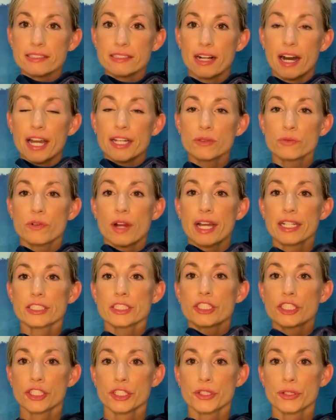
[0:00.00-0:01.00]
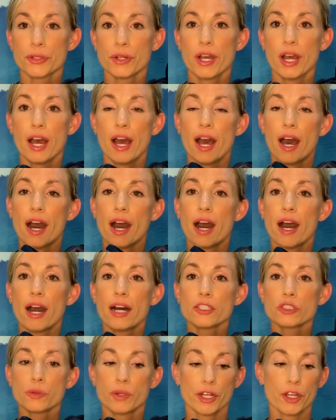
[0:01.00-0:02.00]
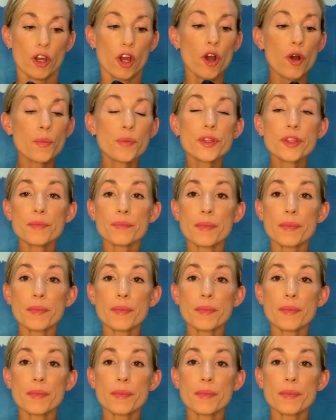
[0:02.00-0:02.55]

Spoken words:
GlideRide 2. So when I opened the